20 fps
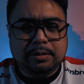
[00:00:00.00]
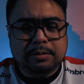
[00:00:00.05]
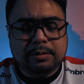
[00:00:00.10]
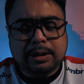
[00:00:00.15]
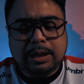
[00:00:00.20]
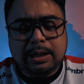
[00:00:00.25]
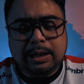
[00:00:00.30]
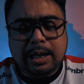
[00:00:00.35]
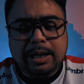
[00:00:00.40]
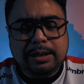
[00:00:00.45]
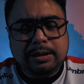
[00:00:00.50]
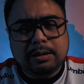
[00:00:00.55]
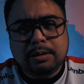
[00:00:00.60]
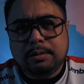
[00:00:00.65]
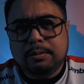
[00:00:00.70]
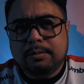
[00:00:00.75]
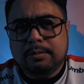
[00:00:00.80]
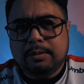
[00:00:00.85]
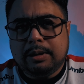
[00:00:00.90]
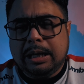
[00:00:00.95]
note. I
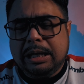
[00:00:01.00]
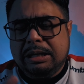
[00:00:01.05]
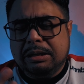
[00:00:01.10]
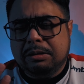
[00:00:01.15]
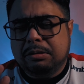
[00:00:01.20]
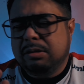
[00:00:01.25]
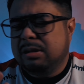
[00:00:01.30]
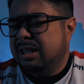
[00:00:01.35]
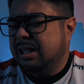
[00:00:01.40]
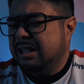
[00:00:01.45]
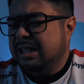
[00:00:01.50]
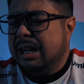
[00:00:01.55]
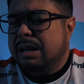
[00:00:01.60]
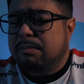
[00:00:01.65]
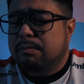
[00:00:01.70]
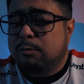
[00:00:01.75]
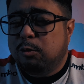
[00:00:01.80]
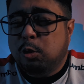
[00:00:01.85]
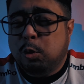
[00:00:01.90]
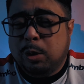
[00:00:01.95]
know
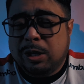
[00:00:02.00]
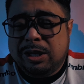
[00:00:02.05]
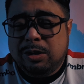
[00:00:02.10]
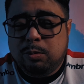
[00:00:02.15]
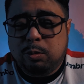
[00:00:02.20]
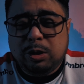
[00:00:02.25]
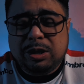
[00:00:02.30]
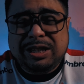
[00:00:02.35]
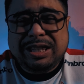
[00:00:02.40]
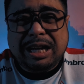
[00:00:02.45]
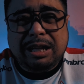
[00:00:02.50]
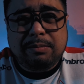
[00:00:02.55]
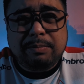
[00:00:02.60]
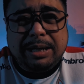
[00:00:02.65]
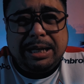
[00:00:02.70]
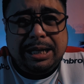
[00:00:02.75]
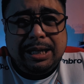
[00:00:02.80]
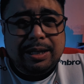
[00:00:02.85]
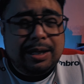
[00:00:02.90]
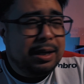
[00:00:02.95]
some would tell
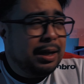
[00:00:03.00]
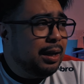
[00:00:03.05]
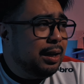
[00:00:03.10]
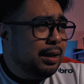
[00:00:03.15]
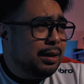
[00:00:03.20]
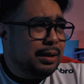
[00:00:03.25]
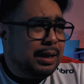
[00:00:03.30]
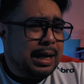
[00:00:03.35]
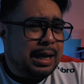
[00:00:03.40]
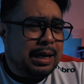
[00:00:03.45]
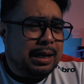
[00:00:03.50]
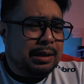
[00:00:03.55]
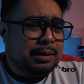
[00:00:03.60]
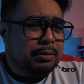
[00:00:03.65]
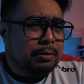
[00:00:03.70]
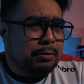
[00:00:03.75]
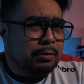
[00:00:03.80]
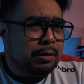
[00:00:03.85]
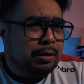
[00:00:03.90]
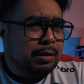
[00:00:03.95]
me
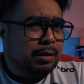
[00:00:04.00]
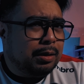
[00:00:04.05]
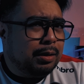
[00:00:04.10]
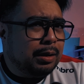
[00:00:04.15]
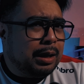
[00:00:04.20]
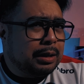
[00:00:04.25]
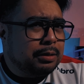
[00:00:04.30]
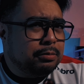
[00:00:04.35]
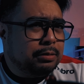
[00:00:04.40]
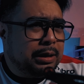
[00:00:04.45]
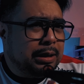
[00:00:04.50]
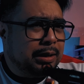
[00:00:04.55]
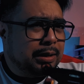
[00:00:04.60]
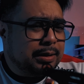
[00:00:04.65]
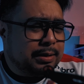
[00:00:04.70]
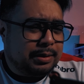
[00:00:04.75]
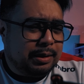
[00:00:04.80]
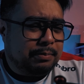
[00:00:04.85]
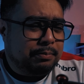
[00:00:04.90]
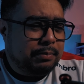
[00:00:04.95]
that, or actually
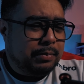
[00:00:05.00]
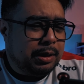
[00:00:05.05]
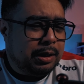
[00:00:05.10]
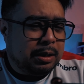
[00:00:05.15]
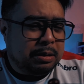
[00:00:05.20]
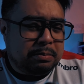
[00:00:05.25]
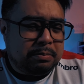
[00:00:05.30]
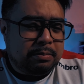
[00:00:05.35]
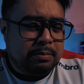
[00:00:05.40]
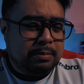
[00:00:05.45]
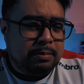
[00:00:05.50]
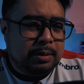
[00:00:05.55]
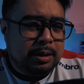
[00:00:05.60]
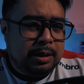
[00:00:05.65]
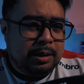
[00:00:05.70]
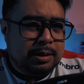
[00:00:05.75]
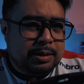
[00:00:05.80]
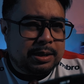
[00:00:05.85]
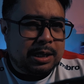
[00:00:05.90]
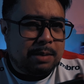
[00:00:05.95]
not some.
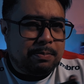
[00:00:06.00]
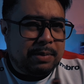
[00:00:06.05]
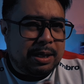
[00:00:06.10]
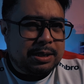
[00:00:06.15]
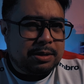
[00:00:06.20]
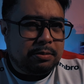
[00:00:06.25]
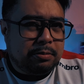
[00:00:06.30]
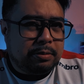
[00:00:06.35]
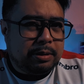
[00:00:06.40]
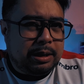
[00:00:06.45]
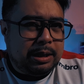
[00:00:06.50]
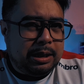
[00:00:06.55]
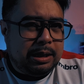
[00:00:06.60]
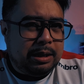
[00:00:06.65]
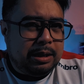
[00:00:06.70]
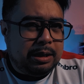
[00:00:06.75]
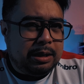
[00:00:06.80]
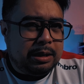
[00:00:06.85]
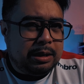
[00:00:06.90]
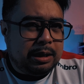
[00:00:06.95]
Some has
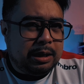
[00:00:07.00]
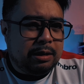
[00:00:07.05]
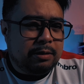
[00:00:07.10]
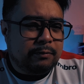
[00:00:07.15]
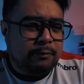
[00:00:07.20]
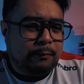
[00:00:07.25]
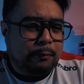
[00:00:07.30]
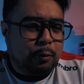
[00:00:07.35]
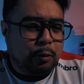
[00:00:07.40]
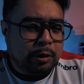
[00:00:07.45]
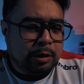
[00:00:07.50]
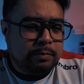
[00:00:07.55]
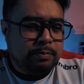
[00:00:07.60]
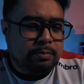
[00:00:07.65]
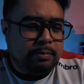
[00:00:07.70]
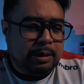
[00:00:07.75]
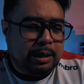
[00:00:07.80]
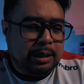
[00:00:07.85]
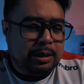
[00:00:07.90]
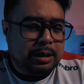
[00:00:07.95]
already
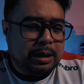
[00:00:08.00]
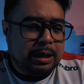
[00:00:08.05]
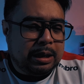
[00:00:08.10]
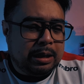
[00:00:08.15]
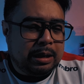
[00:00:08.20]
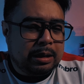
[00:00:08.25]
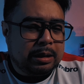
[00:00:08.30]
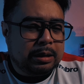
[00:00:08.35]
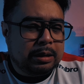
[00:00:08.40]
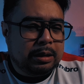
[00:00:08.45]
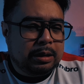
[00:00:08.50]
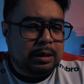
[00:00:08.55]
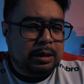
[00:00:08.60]
informed me that